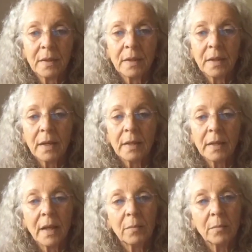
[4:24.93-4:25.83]
And
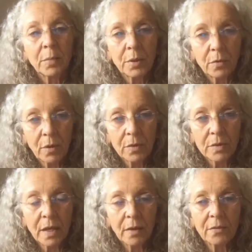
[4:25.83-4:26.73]
then put the
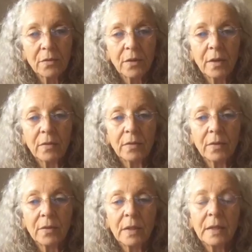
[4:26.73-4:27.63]
rose out in front of
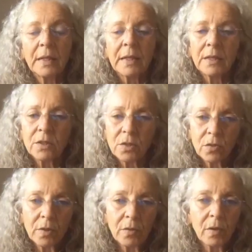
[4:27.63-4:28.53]
you and
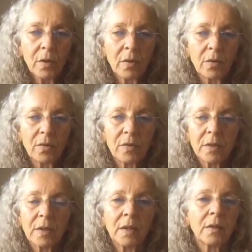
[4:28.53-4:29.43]
destroy the rose.
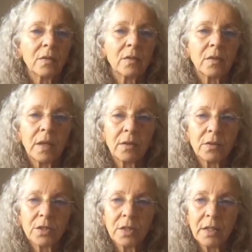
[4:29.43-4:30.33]
So the
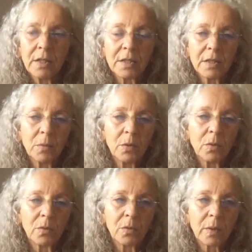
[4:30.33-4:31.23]
energy needs to
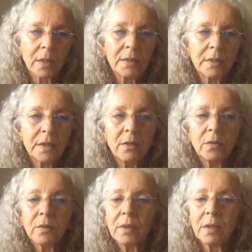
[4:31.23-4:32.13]
move. We're
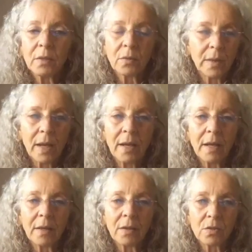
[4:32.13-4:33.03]
continually
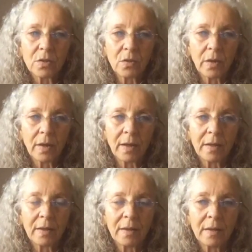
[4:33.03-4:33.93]
creating and destroying.
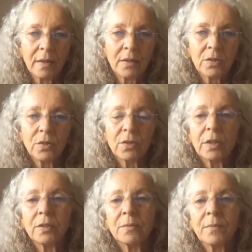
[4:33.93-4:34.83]
So you
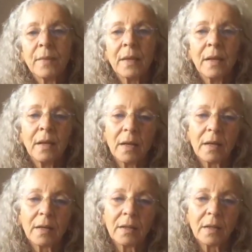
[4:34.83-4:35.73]
can
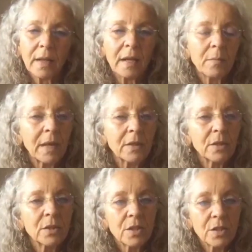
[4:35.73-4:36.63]
light a match
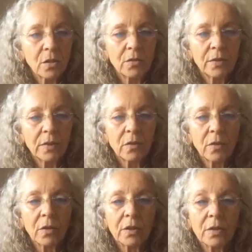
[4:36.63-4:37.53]
and dissolve it,
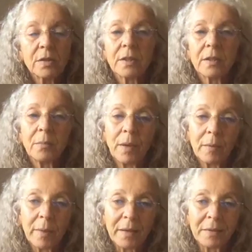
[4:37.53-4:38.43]
or toss a little
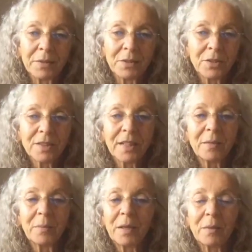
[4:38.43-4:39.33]
bomb at it and just let it
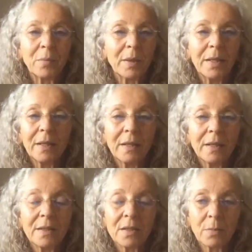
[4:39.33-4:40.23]
be completely
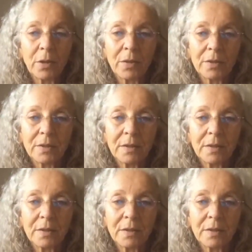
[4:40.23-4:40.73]
dispersed.